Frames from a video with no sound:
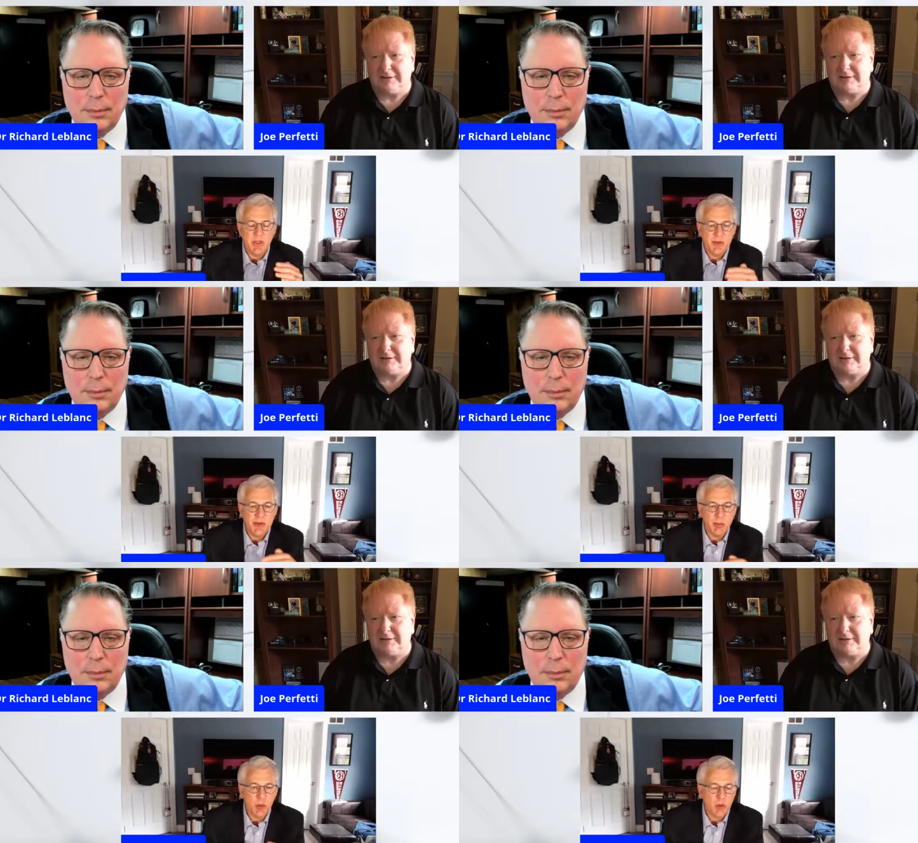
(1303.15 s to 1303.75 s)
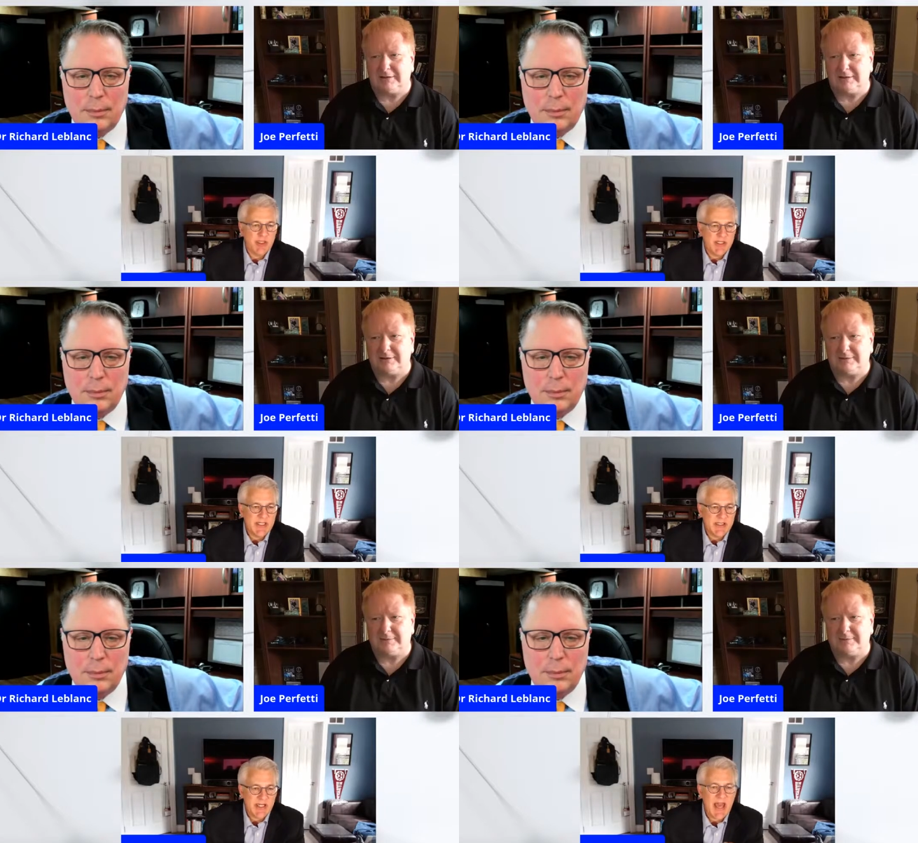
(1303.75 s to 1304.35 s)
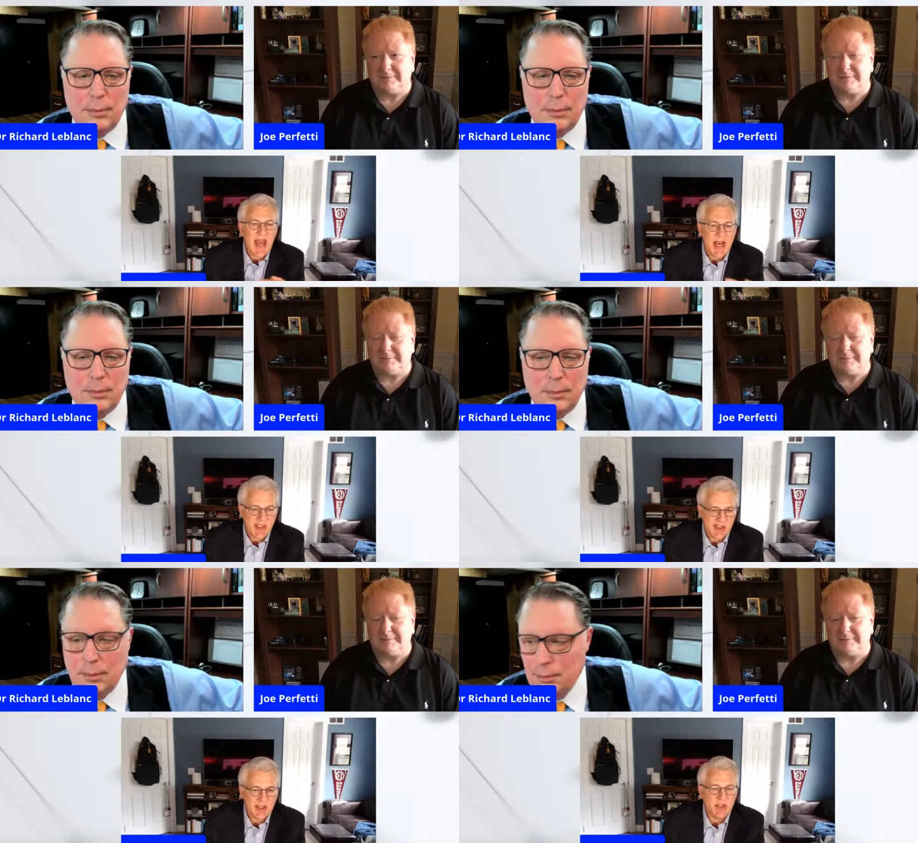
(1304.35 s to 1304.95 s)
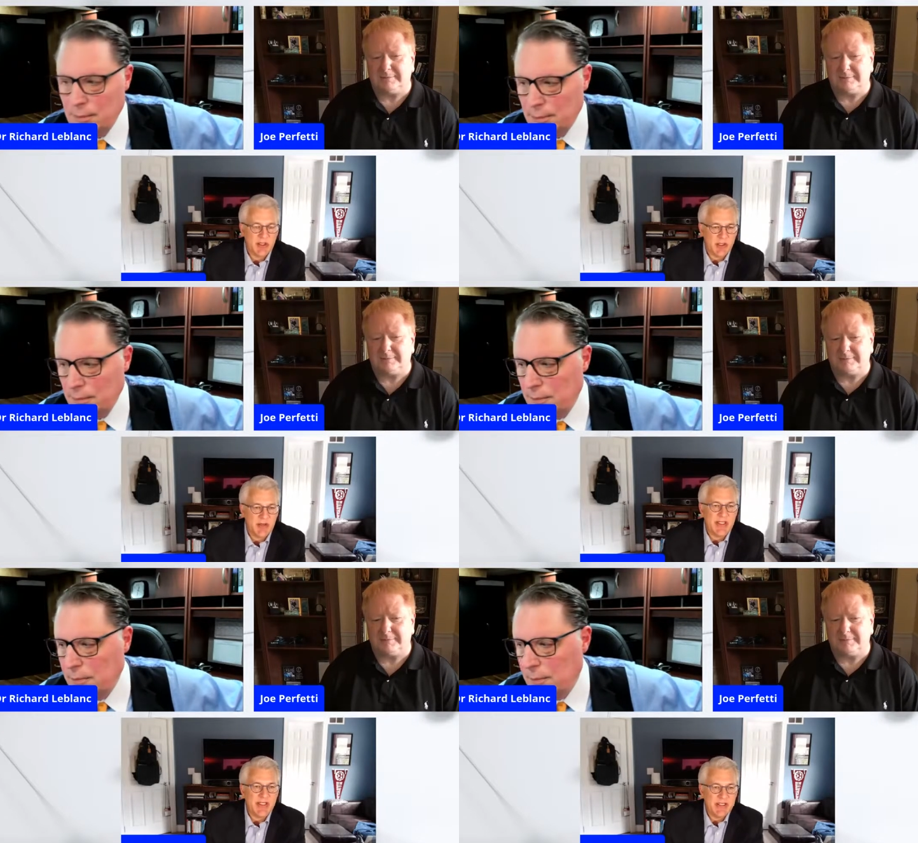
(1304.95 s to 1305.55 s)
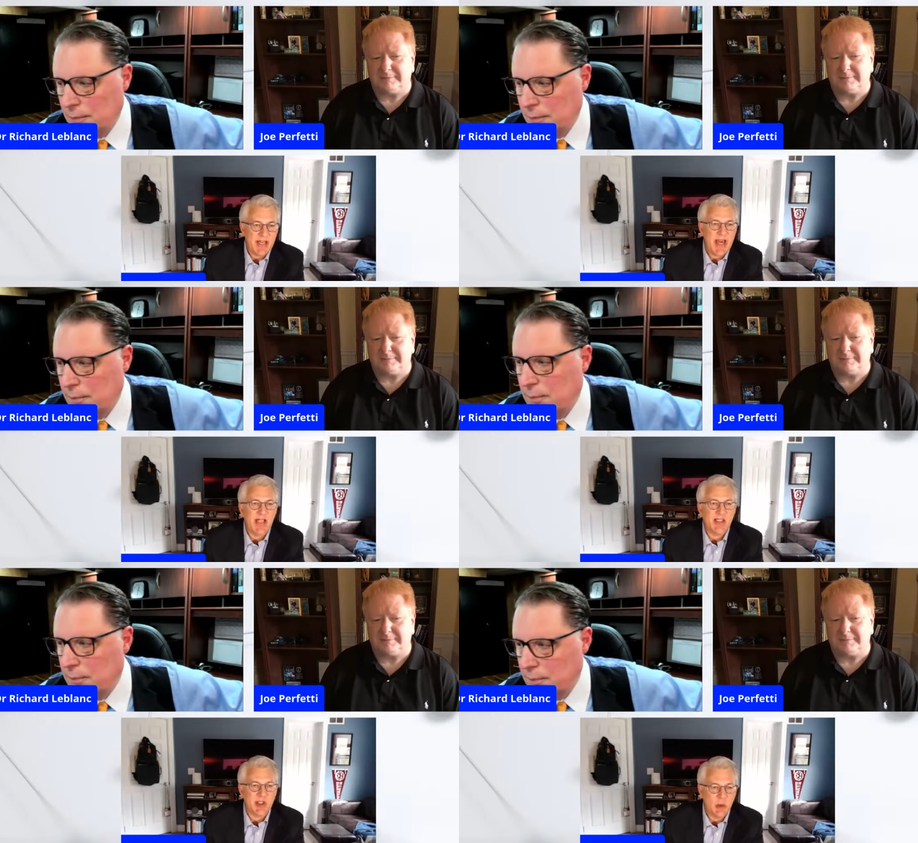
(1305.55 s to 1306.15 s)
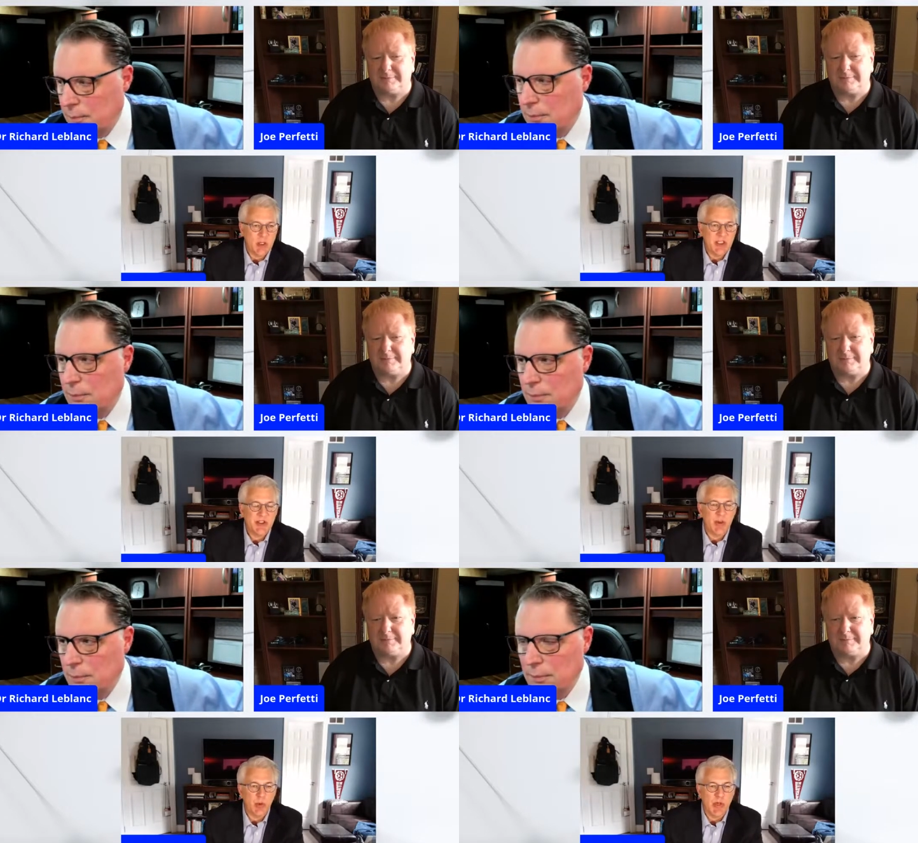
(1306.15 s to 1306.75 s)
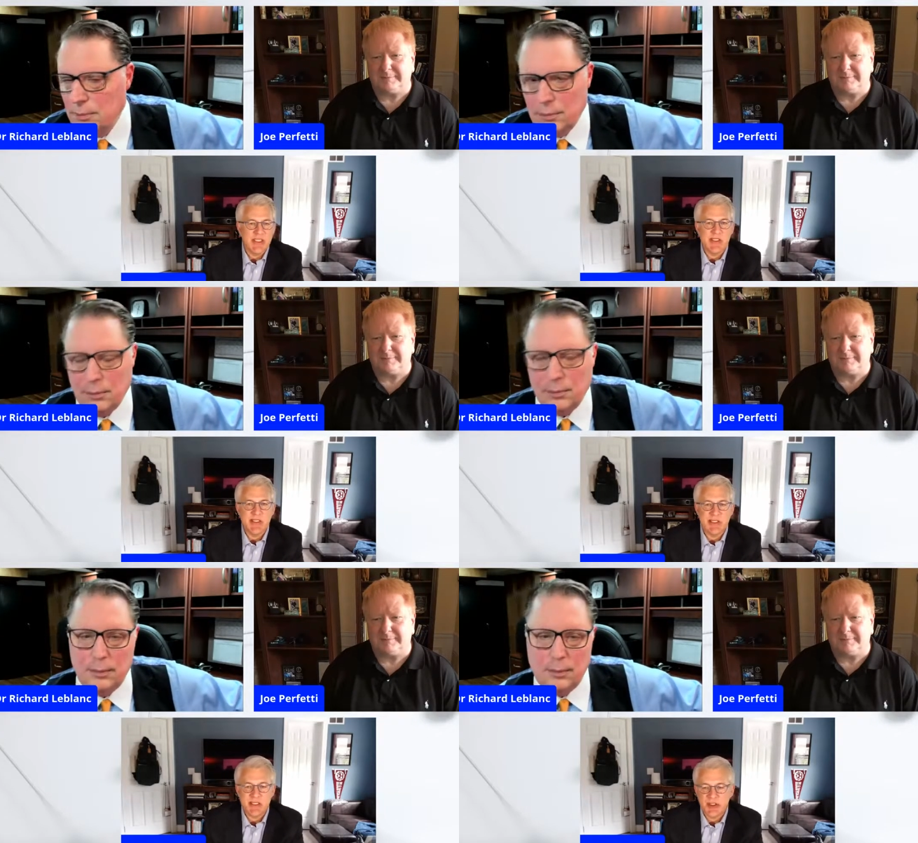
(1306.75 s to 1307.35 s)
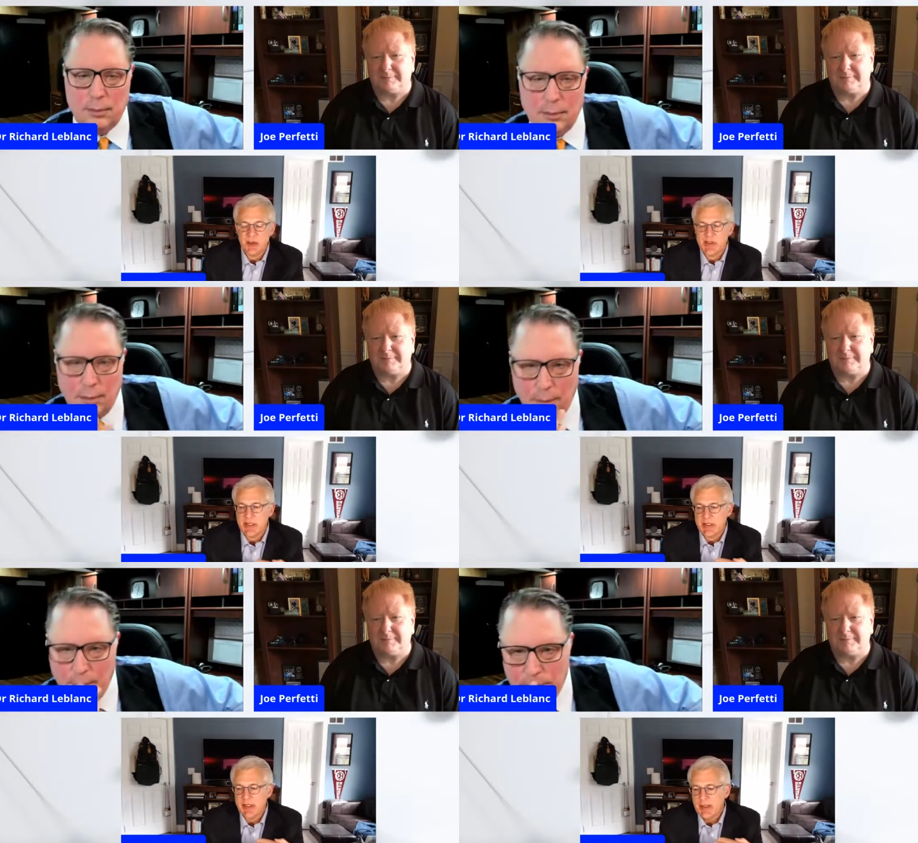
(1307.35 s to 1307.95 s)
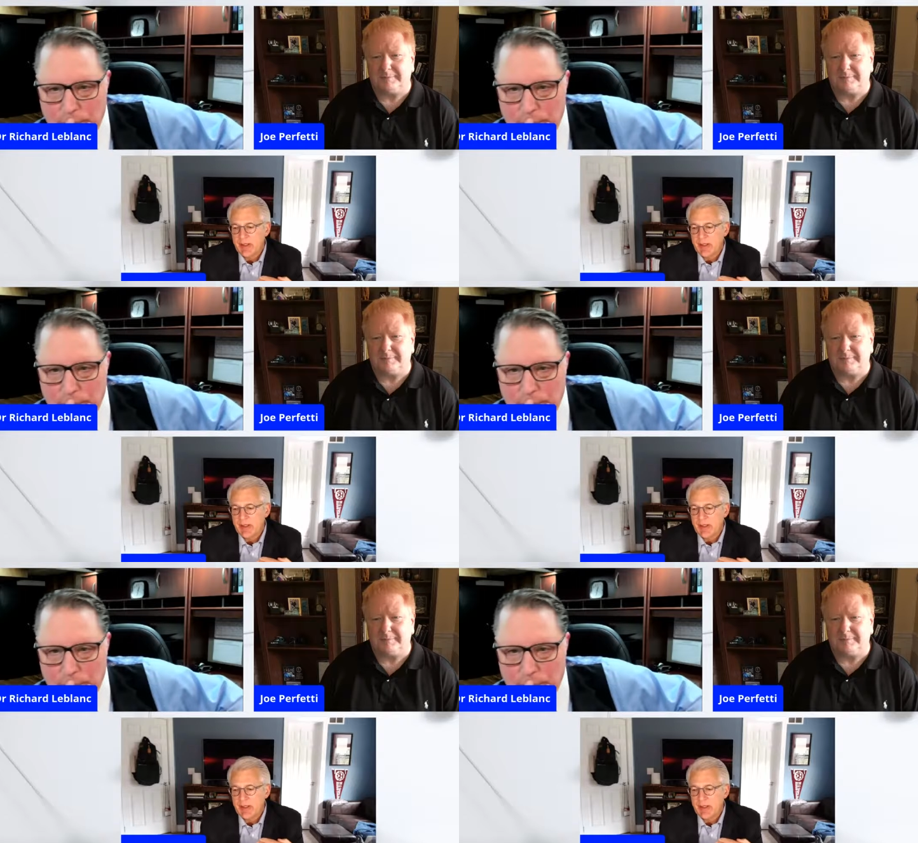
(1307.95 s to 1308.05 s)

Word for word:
Speaker 1: you know, so boards need to ask, you know, they need to ask the question, raise these issues. And